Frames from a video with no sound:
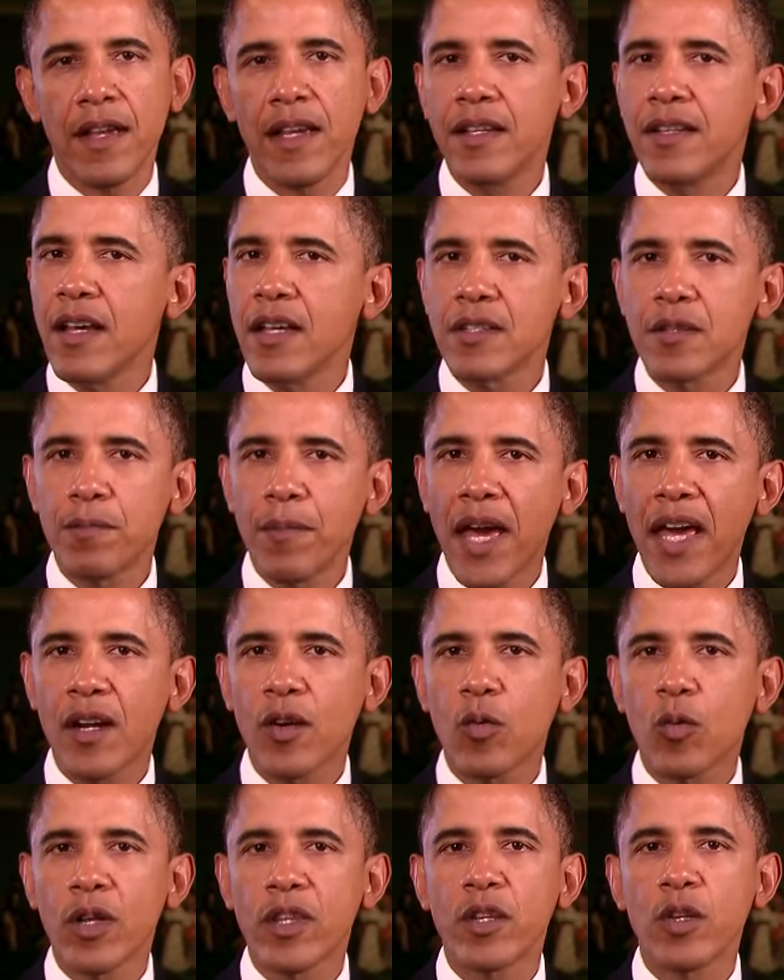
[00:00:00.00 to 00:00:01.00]
it doesn't
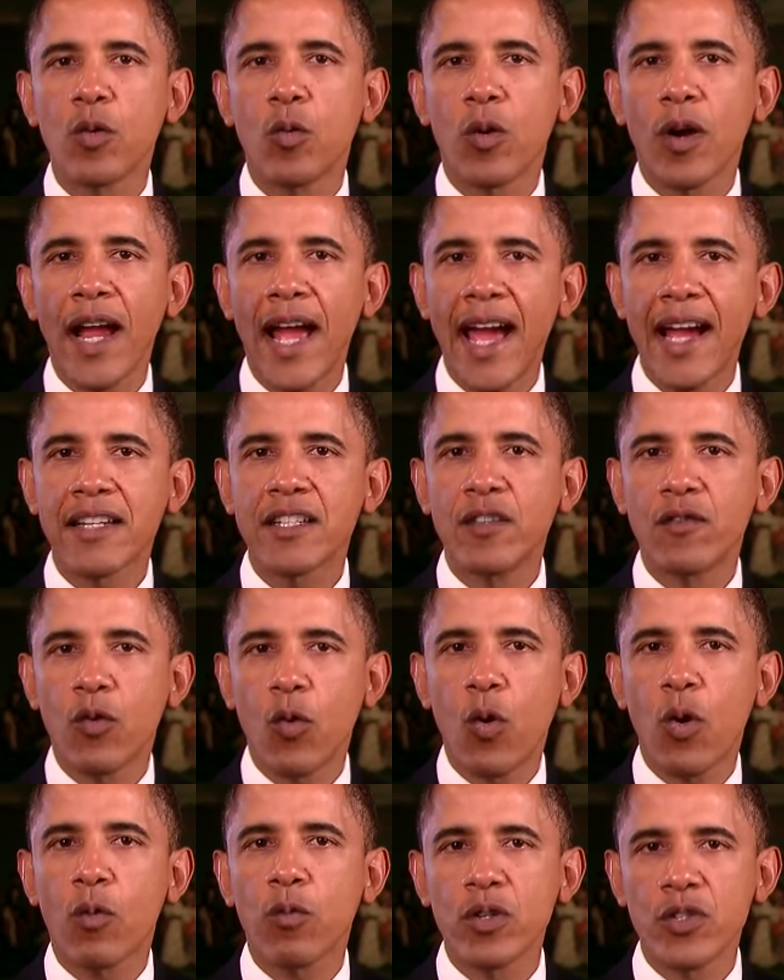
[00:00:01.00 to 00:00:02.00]
matter whether you were active
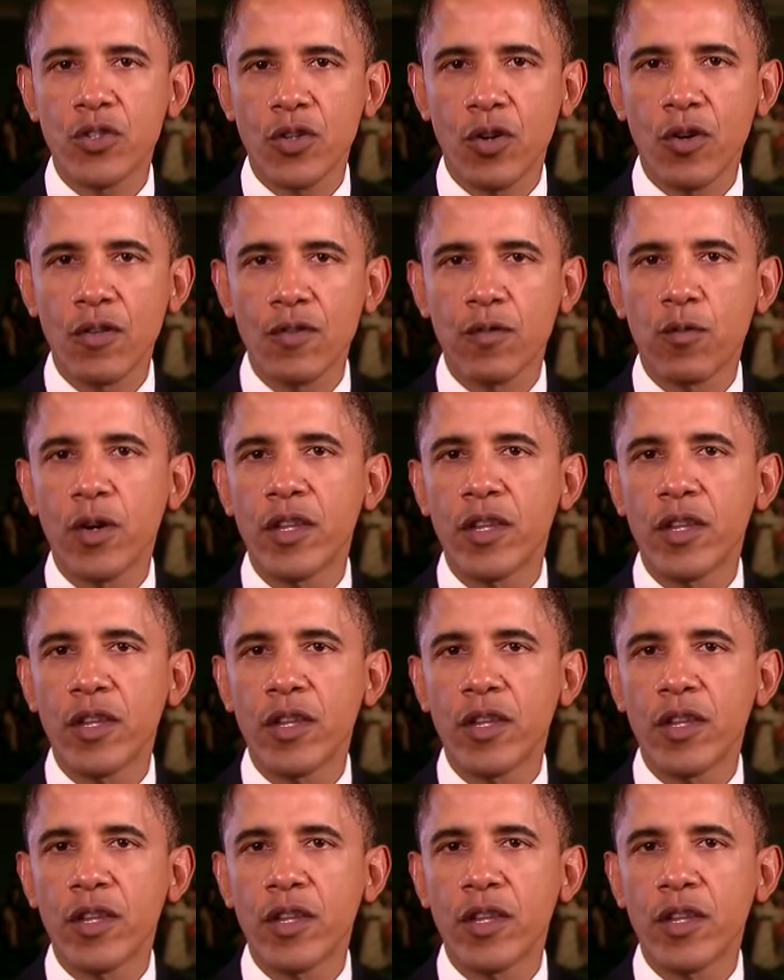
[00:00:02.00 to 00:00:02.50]
or reserve,